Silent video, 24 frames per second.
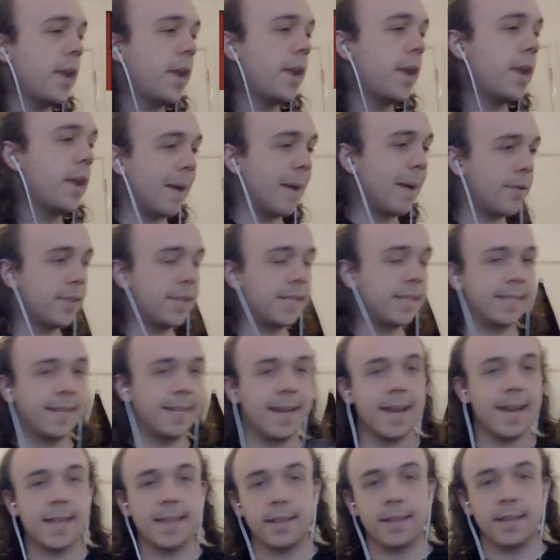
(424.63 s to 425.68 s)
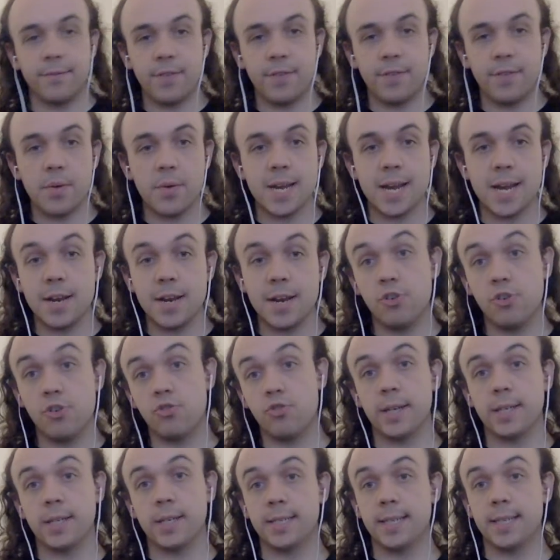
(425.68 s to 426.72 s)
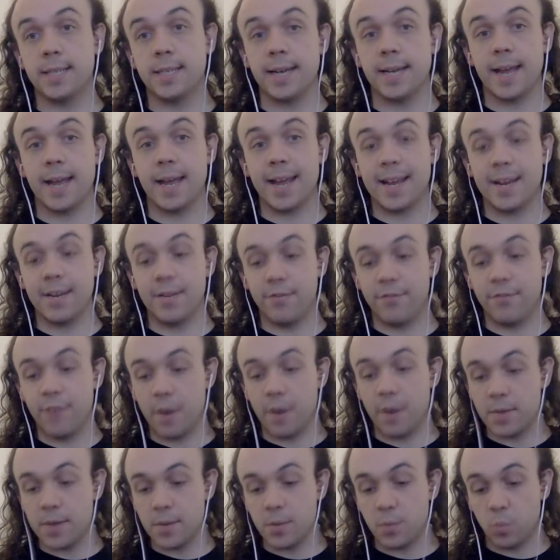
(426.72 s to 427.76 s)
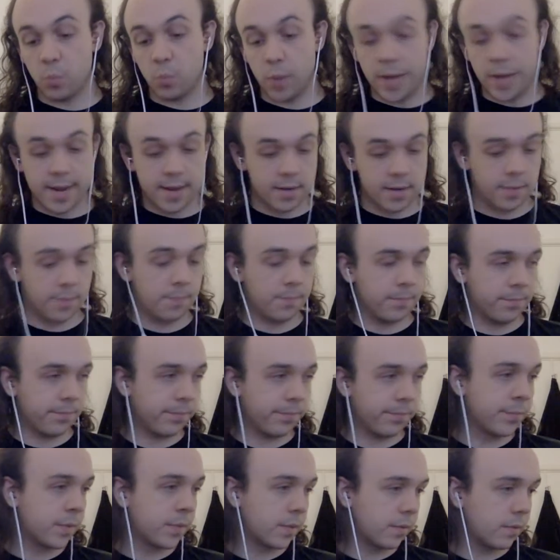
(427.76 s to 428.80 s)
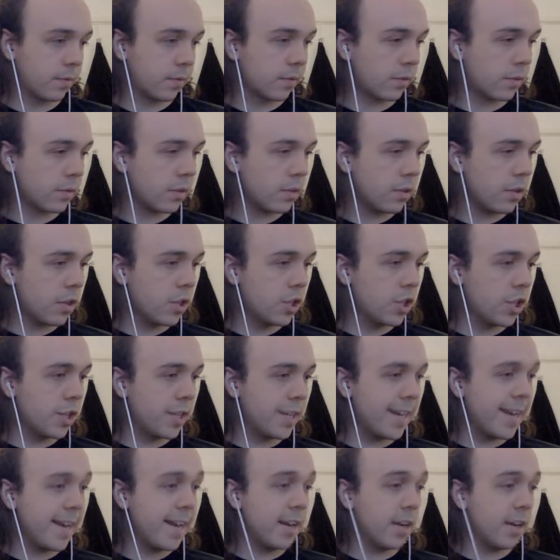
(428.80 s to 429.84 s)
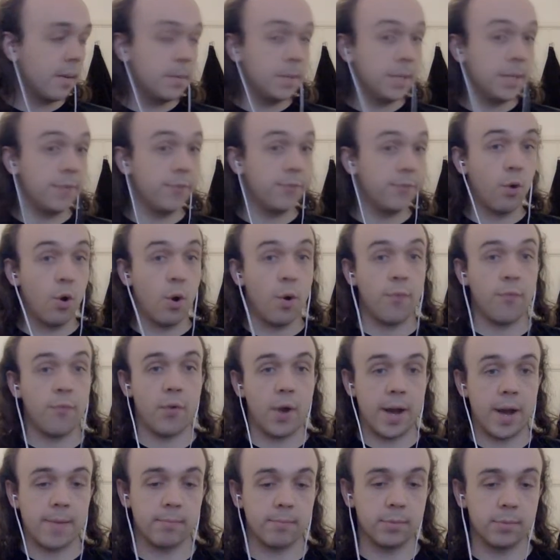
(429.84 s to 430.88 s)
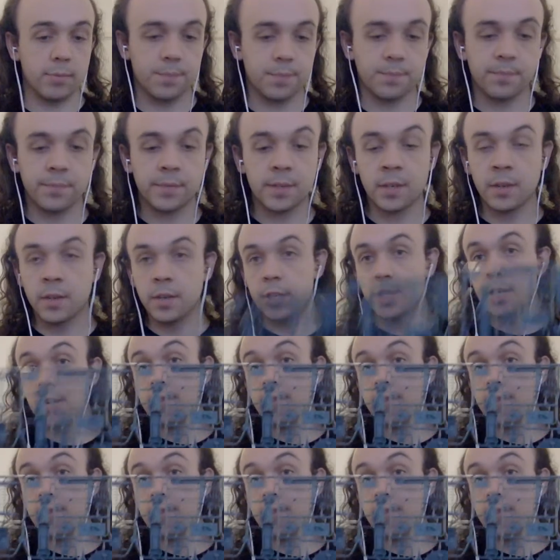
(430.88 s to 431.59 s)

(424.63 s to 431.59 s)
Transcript: about this kit that are very interesting and very weird. So, the kit comes in 4 frames. So, you've